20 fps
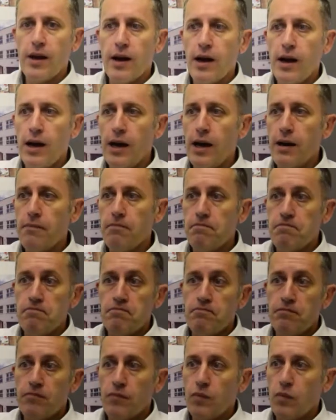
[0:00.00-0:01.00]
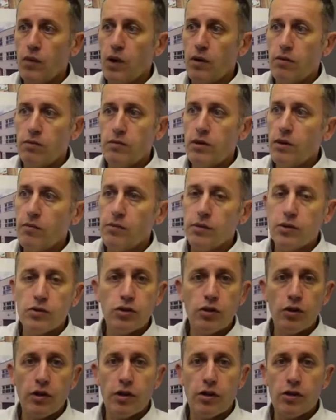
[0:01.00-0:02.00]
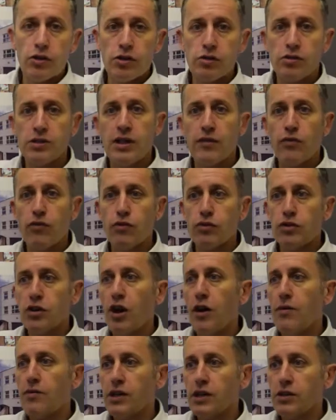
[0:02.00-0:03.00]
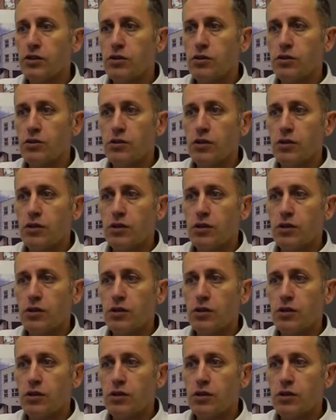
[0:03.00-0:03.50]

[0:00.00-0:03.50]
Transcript: Well, I'm sure it'll cost you several times that to